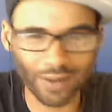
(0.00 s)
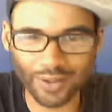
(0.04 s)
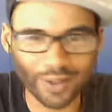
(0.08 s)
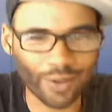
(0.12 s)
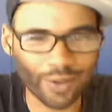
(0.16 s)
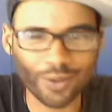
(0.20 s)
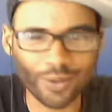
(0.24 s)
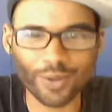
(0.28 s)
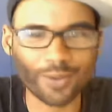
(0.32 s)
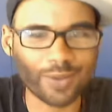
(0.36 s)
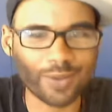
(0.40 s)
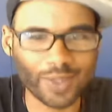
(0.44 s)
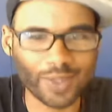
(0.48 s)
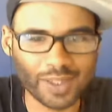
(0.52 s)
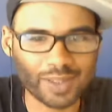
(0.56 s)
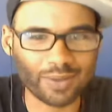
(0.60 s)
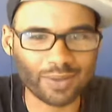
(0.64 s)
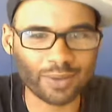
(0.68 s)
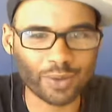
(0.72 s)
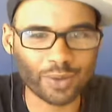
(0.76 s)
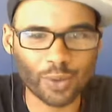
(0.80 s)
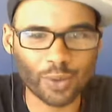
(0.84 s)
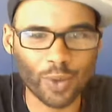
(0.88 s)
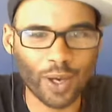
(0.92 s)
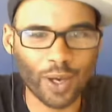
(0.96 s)
know the reason
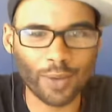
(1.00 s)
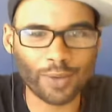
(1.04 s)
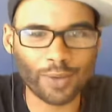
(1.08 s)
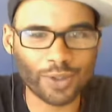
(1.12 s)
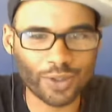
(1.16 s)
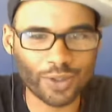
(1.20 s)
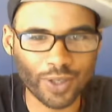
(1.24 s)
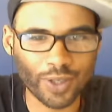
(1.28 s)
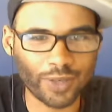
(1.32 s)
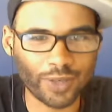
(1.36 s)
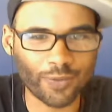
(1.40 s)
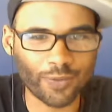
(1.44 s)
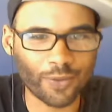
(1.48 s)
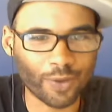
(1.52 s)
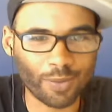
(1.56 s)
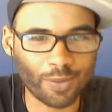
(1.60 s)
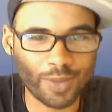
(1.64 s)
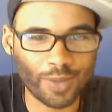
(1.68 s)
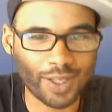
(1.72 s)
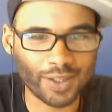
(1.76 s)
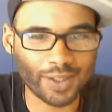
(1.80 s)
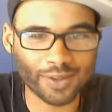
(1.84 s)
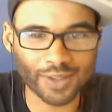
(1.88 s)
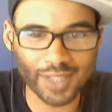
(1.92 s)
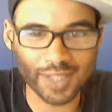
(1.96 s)
is why we traded for
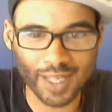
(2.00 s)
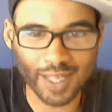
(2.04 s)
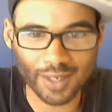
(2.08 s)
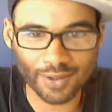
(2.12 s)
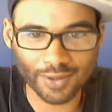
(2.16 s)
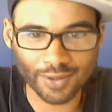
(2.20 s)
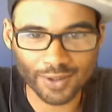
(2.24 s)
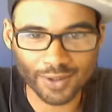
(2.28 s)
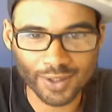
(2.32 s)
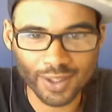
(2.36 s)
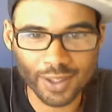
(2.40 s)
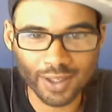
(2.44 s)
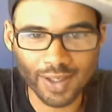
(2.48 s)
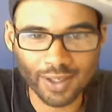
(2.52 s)
Emmanuel Sanders.